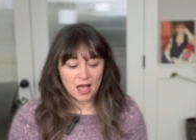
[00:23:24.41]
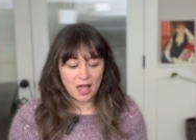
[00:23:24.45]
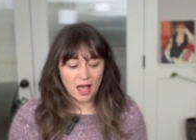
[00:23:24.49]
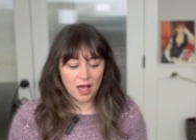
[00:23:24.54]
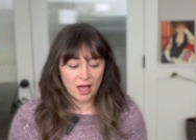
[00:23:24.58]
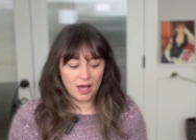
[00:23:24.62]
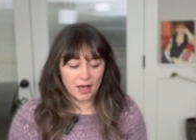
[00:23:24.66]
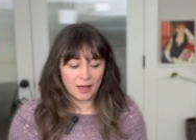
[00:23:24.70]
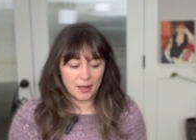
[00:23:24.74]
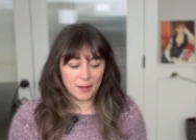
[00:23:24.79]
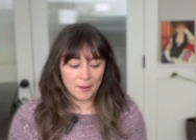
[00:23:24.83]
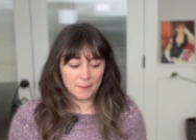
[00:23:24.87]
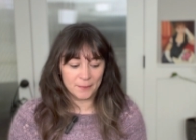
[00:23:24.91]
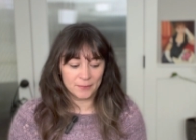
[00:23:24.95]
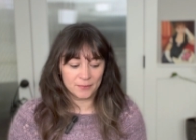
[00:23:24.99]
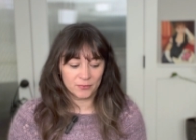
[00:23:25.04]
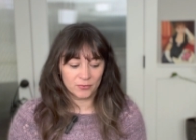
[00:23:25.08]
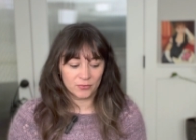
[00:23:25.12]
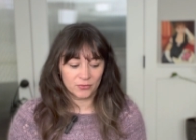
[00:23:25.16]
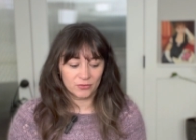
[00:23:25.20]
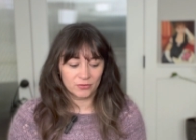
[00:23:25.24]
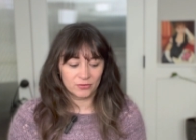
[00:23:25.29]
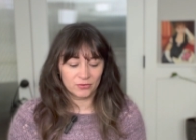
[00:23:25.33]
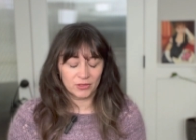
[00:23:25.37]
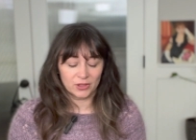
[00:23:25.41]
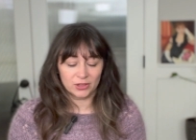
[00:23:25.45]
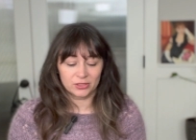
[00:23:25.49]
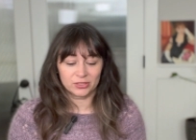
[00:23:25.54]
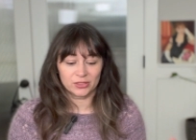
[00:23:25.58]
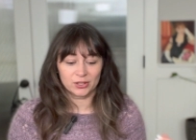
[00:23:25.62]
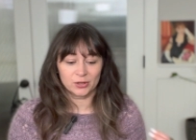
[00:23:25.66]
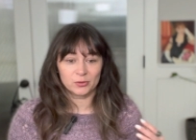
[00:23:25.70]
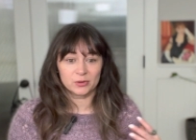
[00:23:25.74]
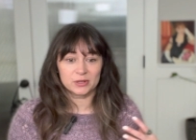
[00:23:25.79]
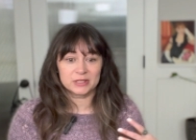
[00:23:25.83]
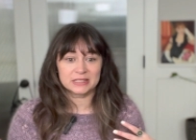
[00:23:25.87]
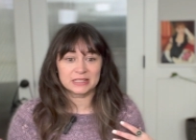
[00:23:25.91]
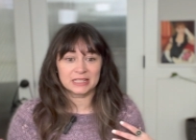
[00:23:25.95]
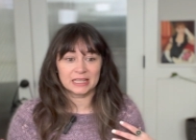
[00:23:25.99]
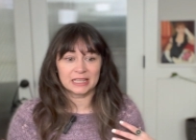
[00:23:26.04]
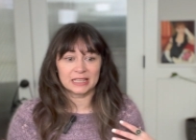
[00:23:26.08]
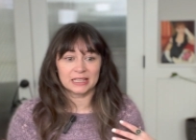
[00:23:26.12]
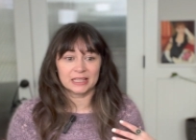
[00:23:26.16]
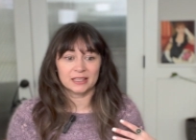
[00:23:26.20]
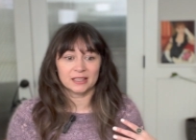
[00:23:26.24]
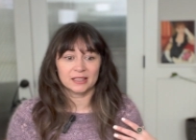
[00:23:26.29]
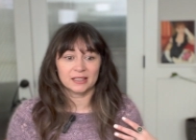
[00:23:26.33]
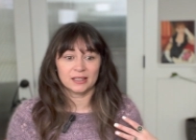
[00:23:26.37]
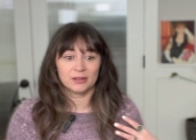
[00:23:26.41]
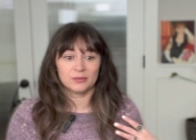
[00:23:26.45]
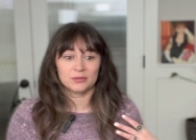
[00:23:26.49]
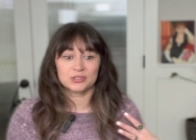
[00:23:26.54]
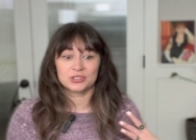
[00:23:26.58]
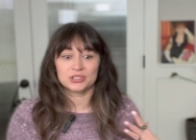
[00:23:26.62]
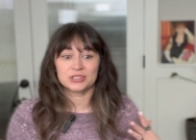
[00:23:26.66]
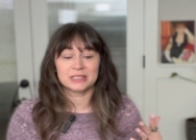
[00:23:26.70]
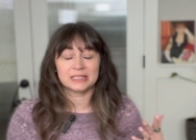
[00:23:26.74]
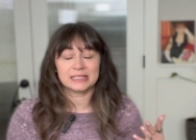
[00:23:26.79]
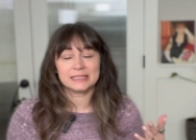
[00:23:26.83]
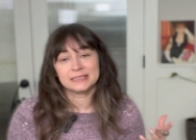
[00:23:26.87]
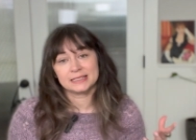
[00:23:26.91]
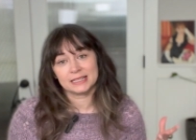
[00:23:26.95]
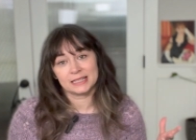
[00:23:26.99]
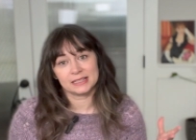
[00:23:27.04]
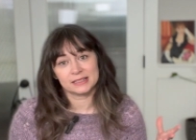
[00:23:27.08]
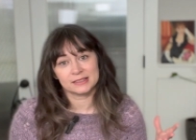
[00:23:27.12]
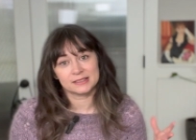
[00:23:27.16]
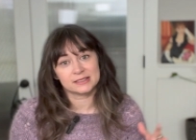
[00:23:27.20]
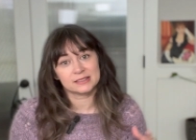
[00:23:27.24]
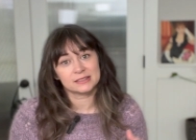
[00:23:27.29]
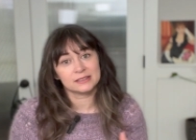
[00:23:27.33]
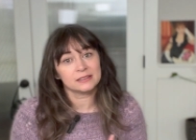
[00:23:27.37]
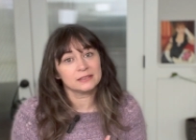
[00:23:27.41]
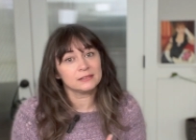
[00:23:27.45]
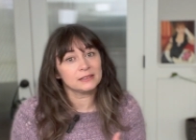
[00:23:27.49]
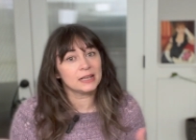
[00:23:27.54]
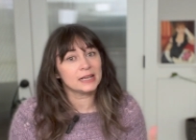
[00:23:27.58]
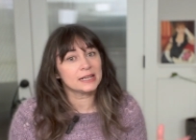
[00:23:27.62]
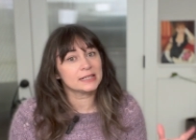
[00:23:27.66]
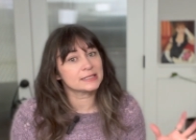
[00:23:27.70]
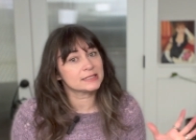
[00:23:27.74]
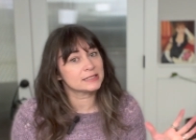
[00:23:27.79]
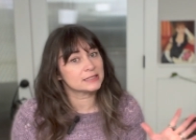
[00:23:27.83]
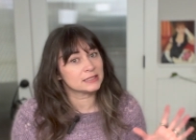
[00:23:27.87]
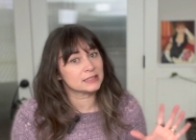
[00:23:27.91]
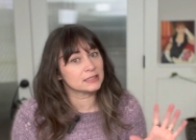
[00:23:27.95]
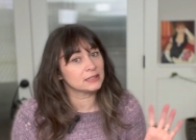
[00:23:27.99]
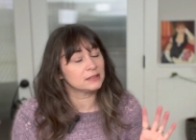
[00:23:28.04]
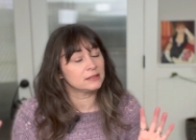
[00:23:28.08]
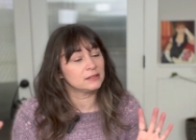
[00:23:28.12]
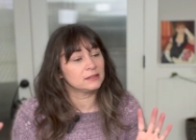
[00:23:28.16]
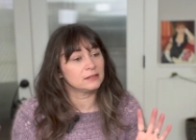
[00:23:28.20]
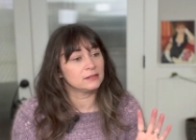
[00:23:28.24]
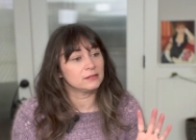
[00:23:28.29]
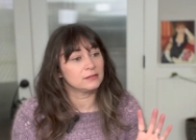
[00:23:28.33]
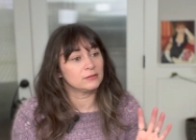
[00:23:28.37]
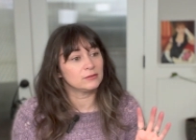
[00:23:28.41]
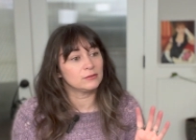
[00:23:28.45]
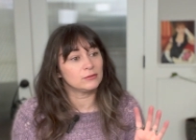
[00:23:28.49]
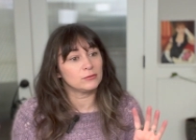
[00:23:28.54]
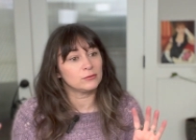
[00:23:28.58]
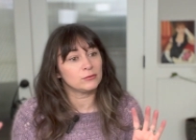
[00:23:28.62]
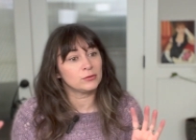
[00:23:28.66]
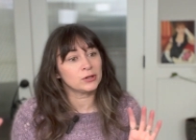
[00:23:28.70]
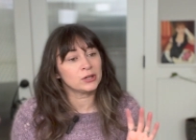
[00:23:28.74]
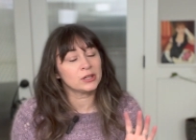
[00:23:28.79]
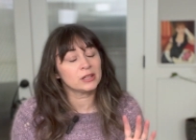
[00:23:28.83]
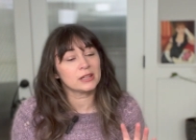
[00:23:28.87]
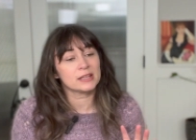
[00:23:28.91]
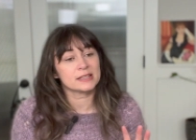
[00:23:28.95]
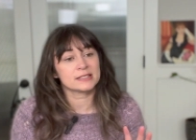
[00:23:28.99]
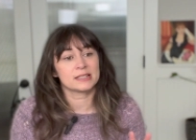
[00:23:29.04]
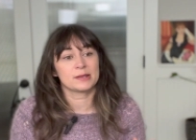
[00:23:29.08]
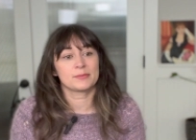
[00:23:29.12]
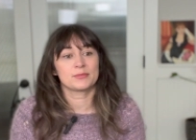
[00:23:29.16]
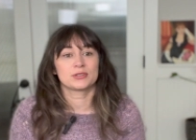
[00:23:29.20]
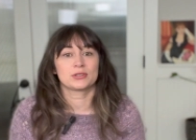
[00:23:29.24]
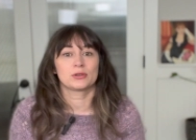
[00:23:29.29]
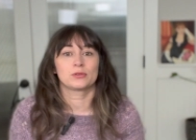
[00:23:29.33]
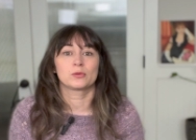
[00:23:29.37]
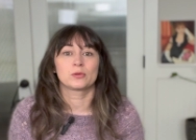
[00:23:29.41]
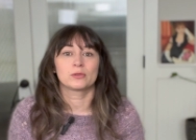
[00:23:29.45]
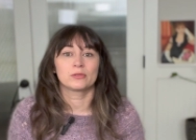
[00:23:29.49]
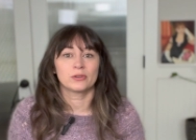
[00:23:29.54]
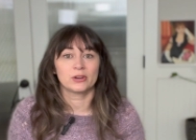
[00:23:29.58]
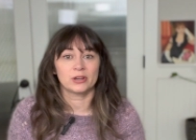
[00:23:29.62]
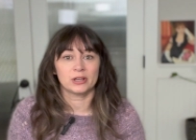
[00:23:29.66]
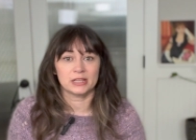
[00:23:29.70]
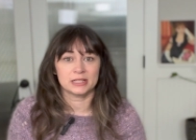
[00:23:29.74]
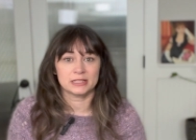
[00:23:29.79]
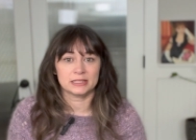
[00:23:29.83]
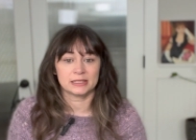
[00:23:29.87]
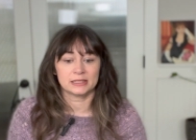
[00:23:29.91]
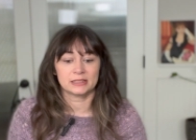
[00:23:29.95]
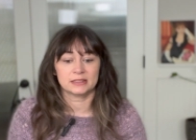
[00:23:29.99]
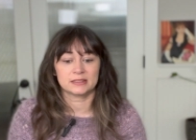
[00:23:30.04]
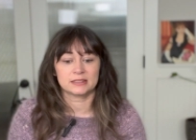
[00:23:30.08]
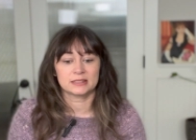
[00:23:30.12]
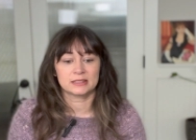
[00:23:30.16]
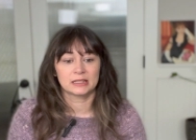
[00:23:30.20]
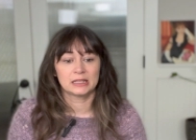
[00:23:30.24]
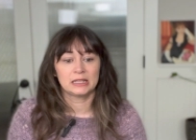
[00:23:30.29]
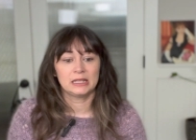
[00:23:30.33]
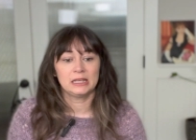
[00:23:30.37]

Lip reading: That there was like, it was just intense. The very last episode was very intense.